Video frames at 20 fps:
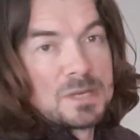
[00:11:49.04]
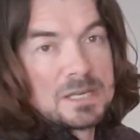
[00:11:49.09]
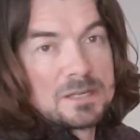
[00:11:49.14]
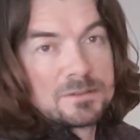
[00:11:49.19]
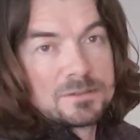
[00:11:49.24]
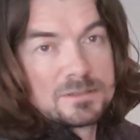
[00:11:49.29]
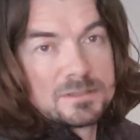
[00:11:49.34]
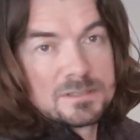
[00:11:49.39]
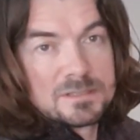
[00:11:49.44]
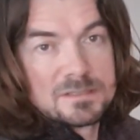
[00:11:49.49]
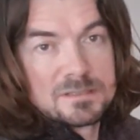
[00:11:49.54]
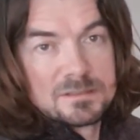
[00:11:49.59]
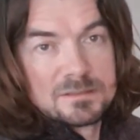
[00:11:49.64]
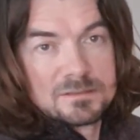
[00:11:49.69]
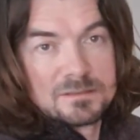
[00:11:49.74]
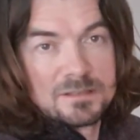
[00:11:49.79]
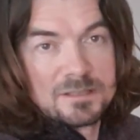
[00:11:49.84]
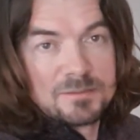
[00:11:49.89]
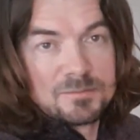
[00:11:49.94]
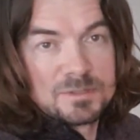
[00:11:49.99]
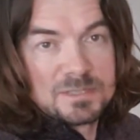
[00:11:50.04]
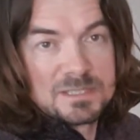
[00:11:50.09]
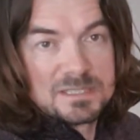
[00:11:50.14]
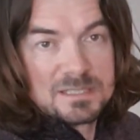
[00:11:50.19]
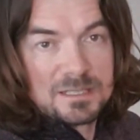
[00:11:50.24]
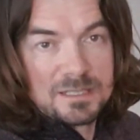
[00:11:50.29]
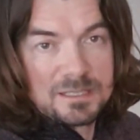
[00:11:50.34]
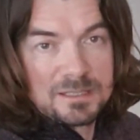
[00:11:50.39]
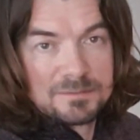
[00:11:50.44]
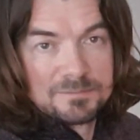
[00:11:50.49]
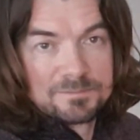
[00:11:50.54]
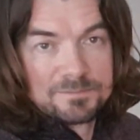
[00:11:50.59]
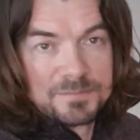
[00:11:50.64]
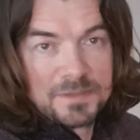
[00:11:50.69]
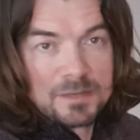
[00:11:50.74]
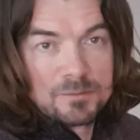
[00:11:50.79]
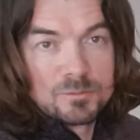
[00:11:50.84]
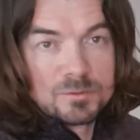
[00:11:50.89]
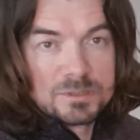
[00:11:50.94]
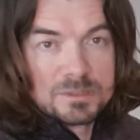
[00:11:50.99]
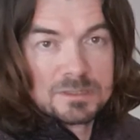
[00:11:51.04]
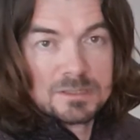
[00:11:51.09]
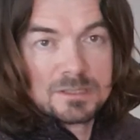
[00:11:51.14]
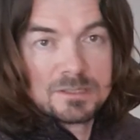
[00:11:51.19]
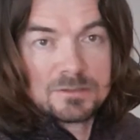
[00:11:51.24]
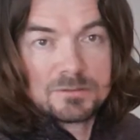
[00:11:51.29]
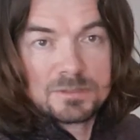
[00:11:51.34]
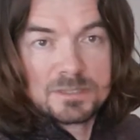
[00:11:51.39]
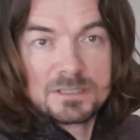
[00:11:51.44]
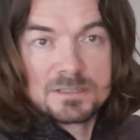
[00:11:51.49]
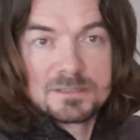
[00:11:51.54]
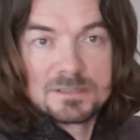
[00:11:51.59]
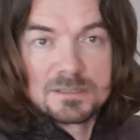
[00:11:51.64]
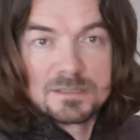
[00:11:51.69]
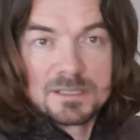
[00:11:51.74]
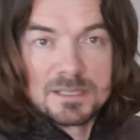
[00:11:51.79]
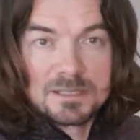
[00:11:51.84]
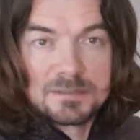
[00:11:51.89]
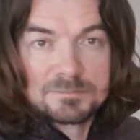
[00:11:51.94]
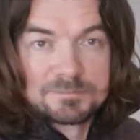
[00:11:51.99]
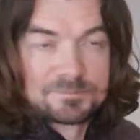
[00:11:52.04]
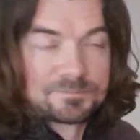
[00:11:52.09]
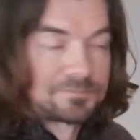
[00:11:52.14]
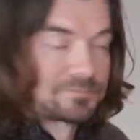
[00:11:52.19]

pounds, I would say. I wouldn't load it to that,